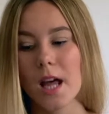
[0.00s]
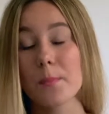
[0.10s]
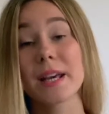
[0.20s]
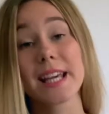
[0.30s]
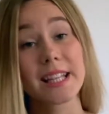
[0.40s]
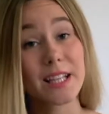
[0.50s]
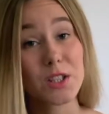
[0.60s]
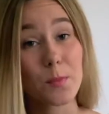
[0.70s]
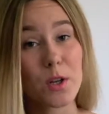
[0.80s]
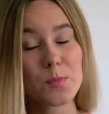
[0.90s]

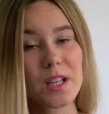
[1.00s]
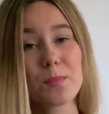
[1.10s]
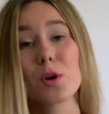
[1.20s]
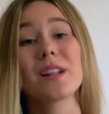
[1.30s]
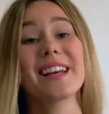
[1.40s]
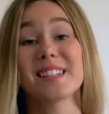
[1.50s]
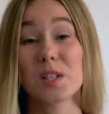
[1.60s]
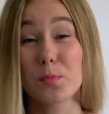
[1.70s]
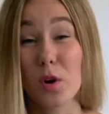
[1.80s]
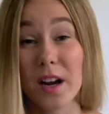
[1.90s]
appealing to most people is
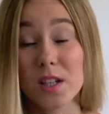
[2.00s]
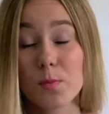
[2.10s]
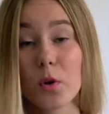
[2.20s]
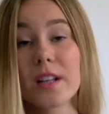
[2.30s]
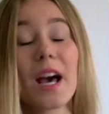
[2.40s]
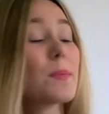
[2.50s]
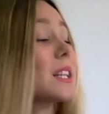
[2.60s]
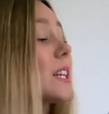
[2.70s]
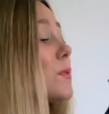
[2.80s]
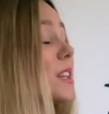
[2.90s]
its price point. I
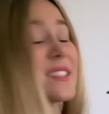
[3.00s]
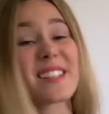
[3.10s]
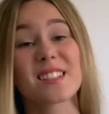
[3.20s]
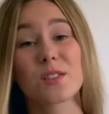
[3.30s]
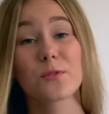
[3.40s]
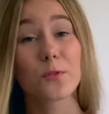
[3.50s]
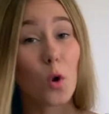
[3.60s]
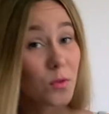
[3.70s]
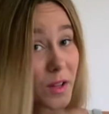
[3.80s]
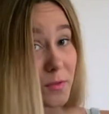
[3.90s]
believe this is
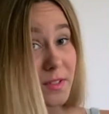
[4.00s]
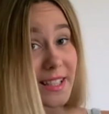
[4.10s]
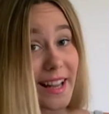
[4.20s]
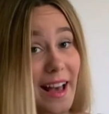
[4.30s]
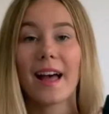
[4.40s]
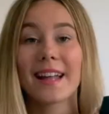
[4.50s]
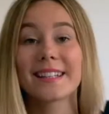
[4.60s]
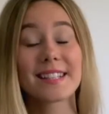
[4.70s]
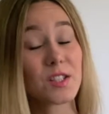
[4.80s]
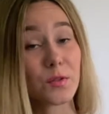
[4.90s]
$450 now, and
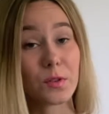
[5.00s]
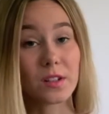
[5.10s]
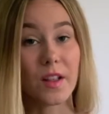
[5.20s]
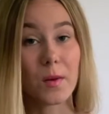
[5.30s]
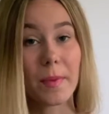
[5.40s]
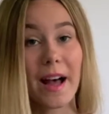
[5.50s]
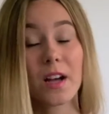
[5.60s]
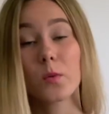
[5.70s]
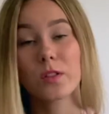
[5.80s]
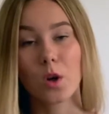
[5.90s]
it is a full leather bag
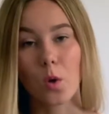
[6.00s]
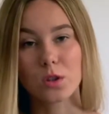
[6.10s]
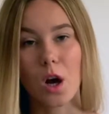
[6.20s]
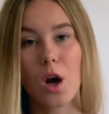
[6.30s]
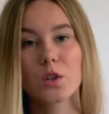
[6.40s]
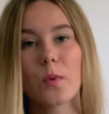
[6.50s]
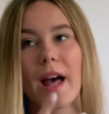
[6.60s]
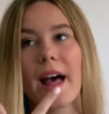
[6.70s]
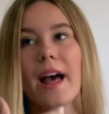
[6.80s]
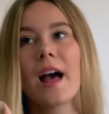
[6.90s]
with the gold
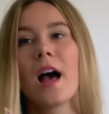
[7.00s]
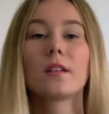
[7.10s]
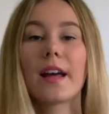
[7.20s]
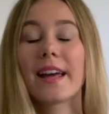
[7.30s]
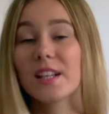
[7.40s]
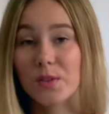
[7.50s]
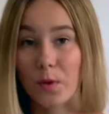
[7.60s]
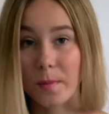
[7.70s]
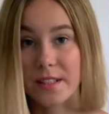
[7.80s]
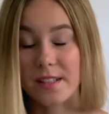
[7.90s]
hardware. It is
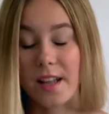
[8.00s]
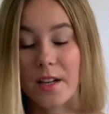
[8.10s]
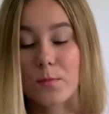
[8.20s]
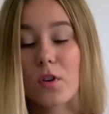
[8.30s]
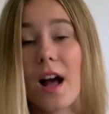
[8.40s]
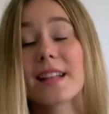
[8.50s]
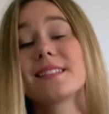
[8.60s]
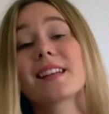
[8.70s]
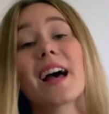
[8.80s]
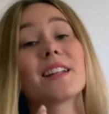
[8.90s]
from a designer
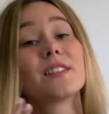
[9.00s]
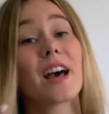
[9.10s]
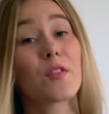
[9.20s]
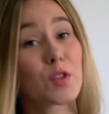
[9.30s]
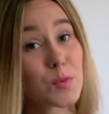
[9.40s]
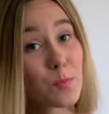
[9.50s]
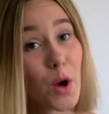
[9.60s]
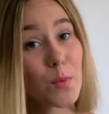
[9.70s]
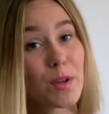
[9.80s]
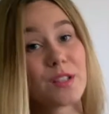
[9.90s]
brand and at this
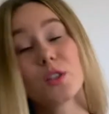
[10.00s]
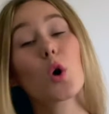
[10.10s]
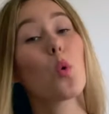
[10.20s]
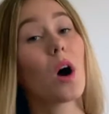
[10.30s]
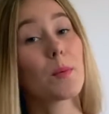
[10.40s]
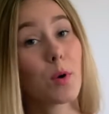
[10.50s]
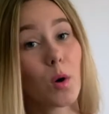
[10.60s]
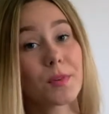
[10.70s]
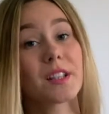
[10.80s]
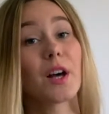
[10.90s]
moment quite
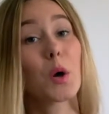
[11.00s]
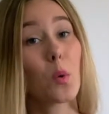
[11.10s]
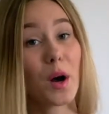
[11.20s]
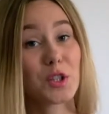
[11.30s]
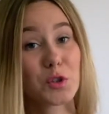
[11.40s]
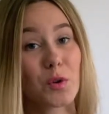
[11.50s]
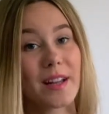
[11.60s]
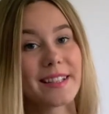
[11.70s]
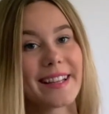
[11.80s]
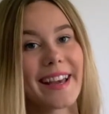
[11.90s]
popular, quite
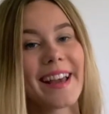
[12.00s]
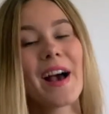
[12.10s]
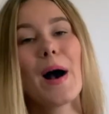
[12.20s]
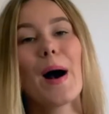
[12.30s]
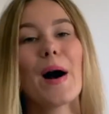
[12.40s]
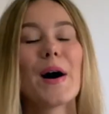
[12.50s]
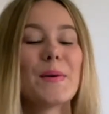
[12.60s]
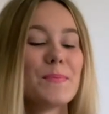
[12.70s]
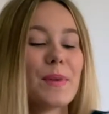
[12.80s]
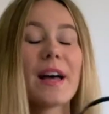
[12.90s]
trendy.
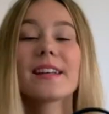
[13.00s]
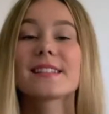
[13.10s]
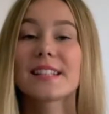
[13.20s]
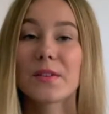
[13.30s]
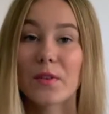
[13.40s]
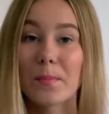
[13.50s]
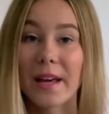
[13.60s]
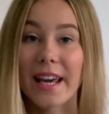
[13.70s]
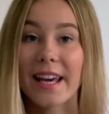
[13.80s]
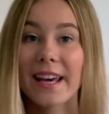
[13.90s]
Personally for
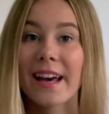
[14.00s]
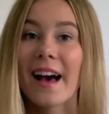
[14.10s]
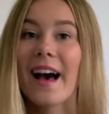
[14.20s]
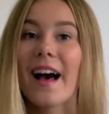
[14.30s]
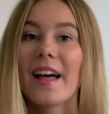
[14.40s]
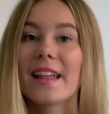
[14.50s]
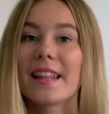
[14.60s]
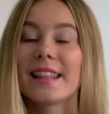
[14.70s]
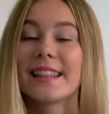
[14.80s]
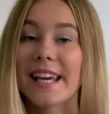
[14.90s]
me,
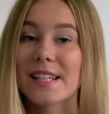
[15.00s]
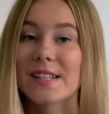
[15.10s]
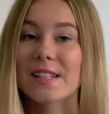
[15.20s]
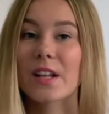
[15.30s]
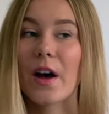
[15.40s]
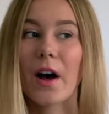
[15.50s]
this